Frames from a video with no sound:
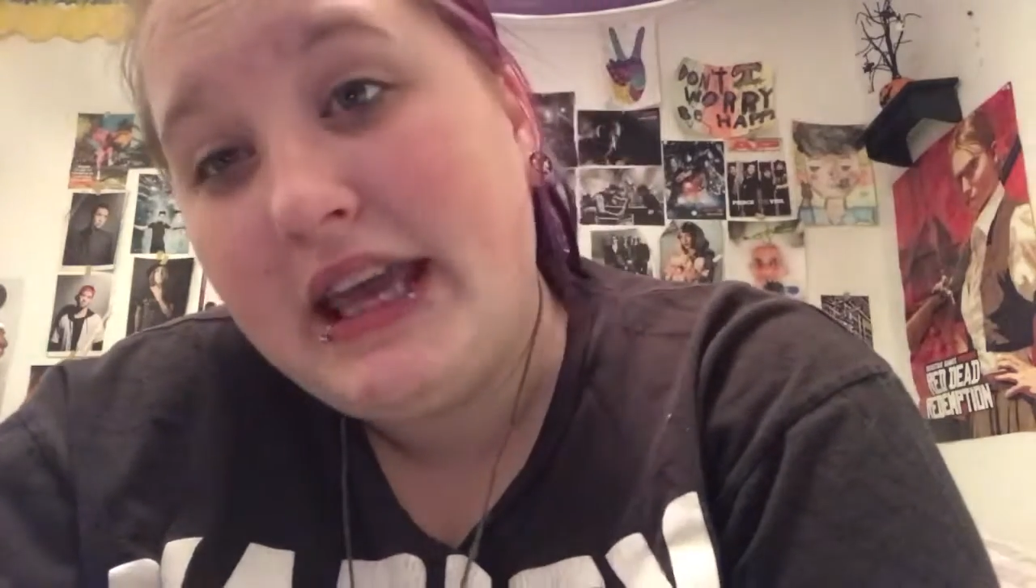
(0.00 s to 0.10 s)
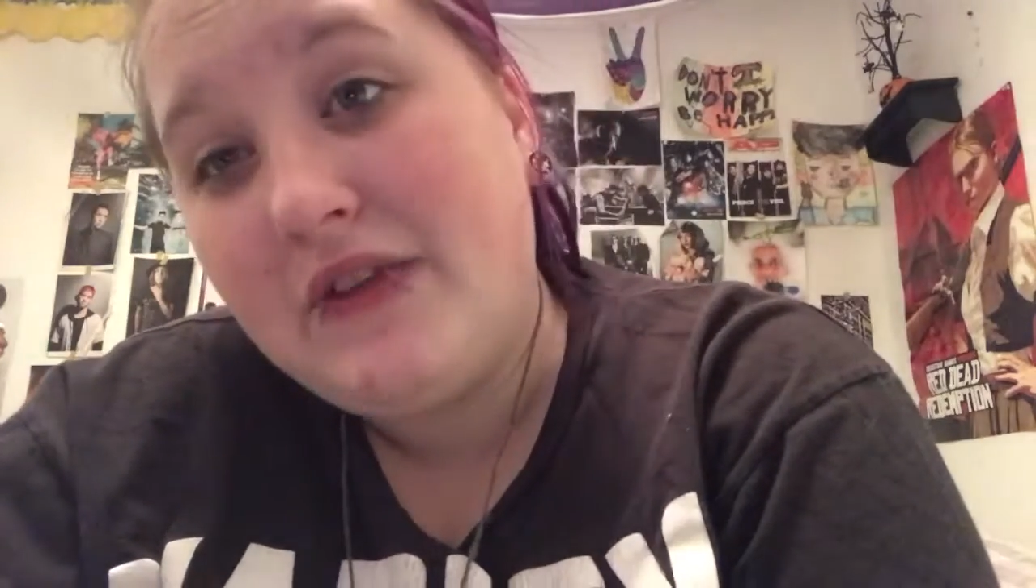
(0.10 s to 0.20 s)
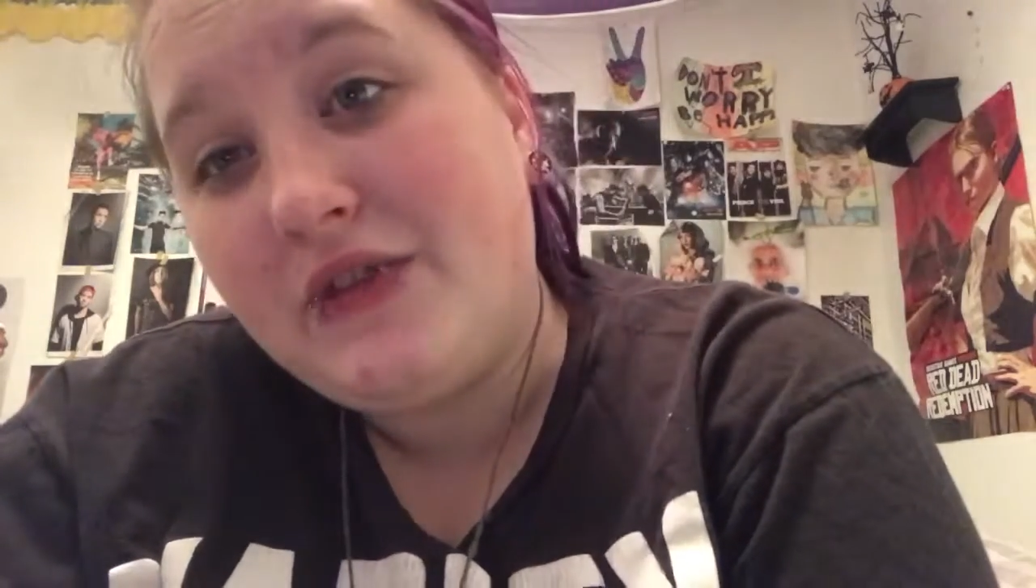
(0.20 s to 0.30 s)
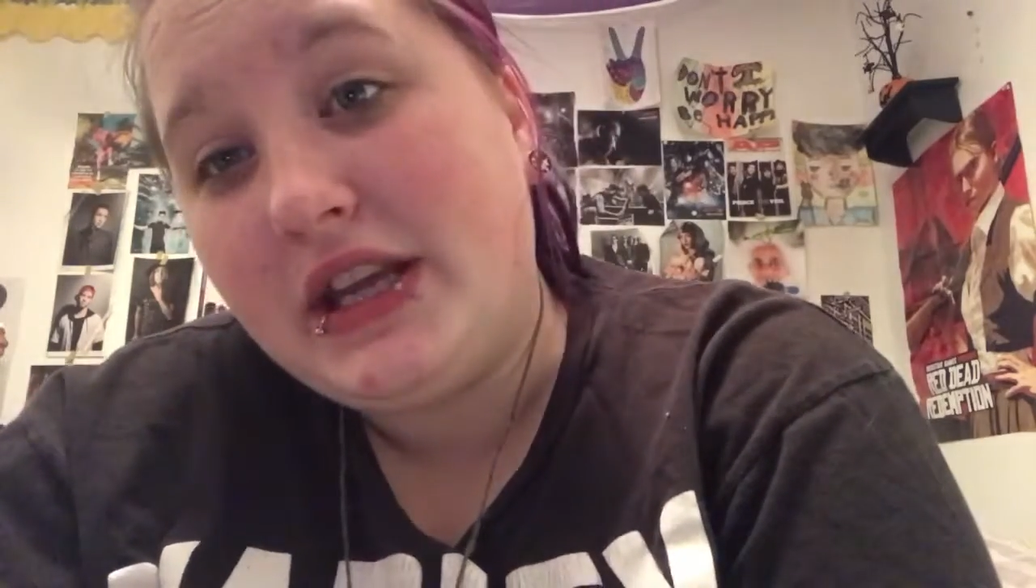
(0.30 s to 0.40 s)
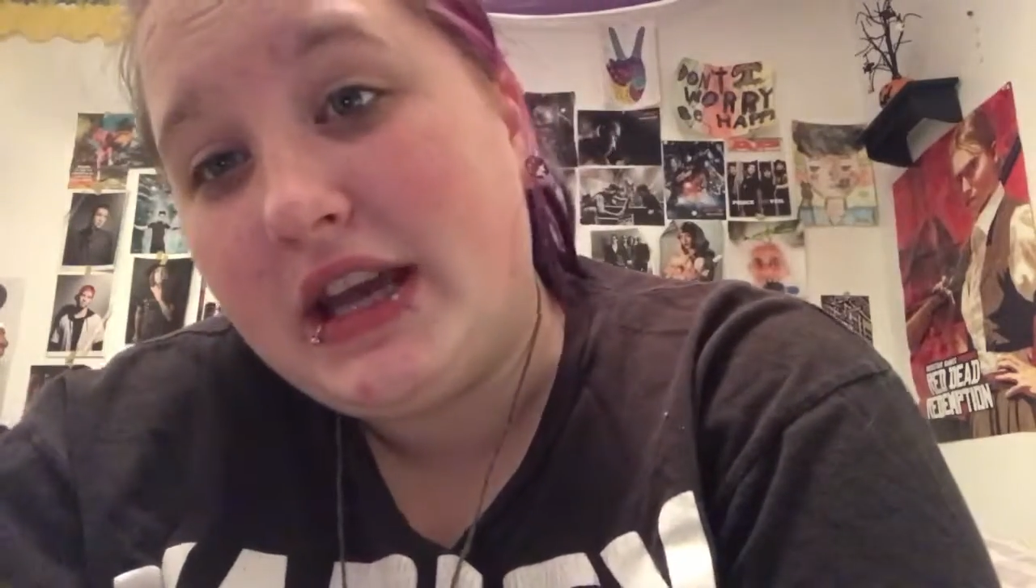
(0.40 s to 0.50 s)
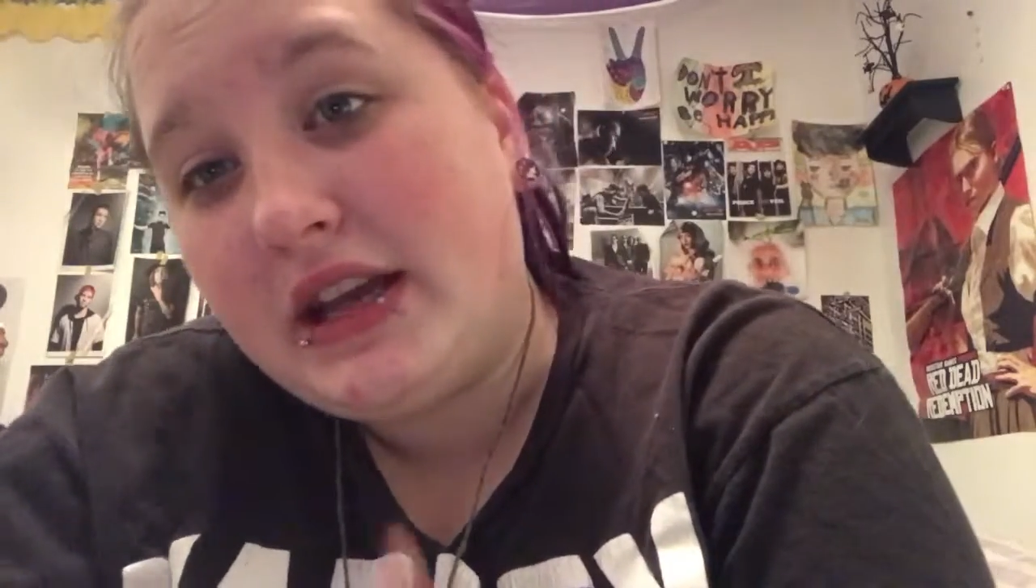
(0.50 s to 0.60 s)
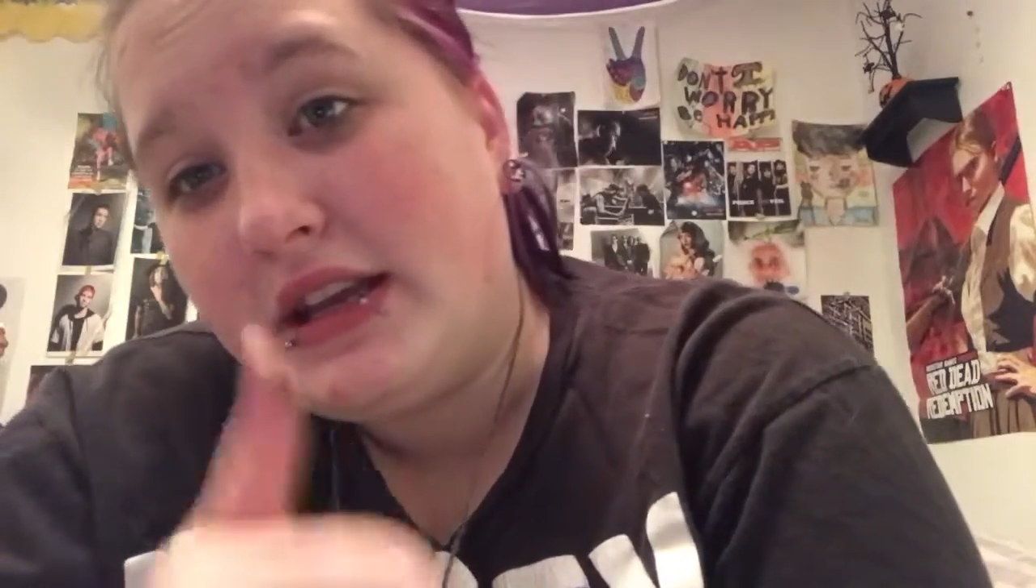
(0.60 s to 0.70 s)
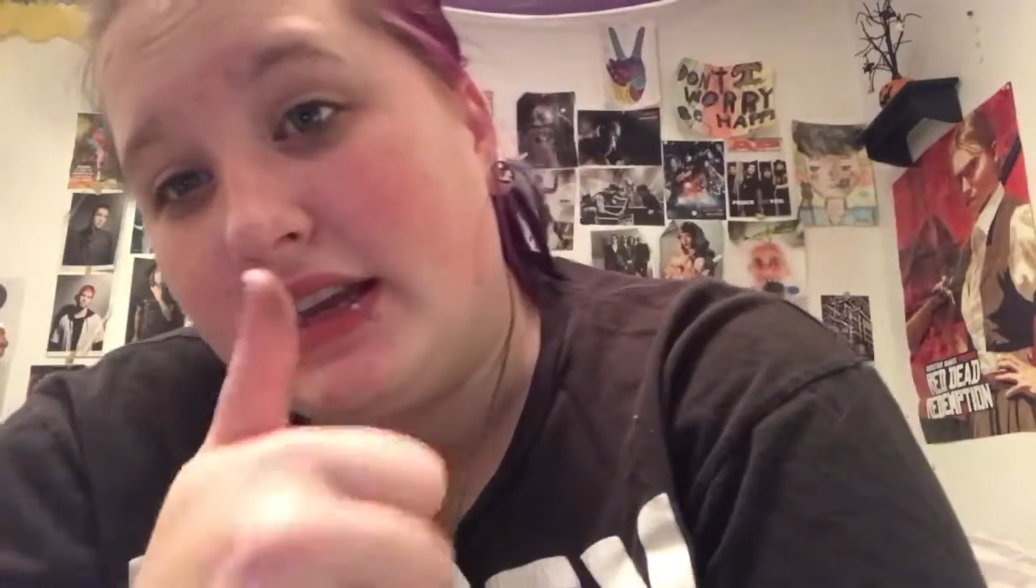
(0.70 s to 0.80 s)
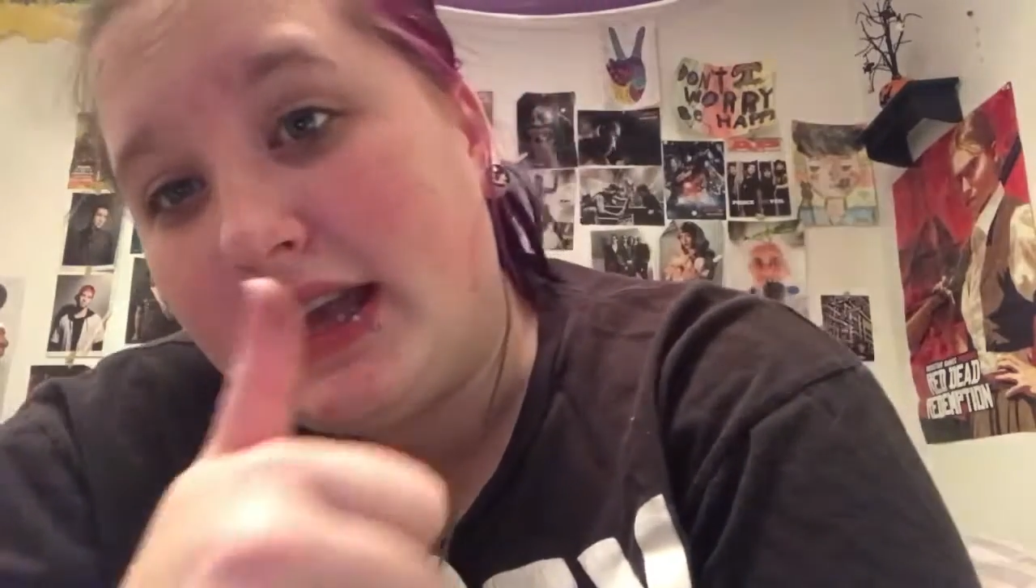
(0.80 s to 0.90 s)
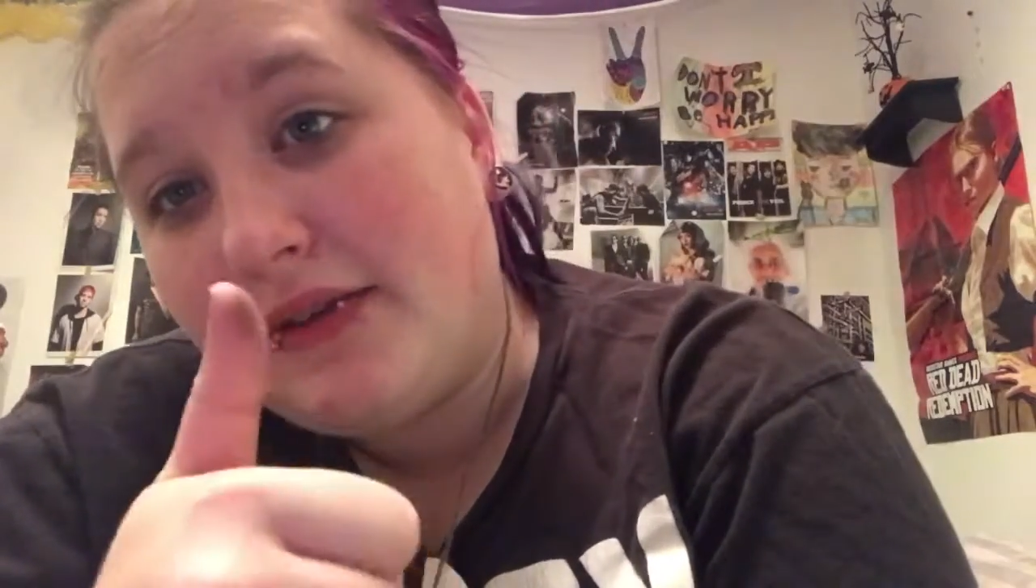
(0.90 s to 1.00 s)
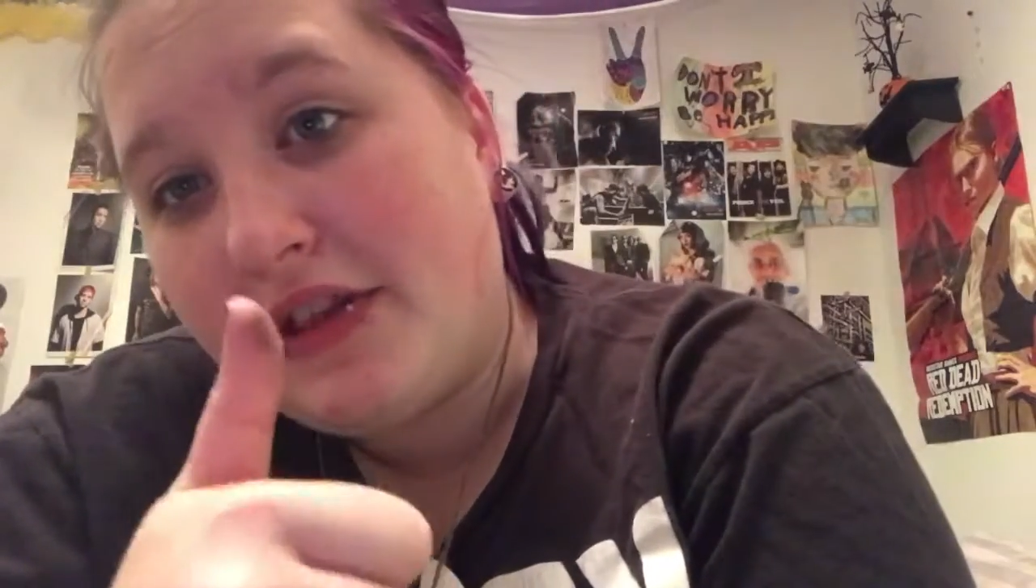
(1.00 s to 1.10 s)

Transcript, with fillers: If you did, give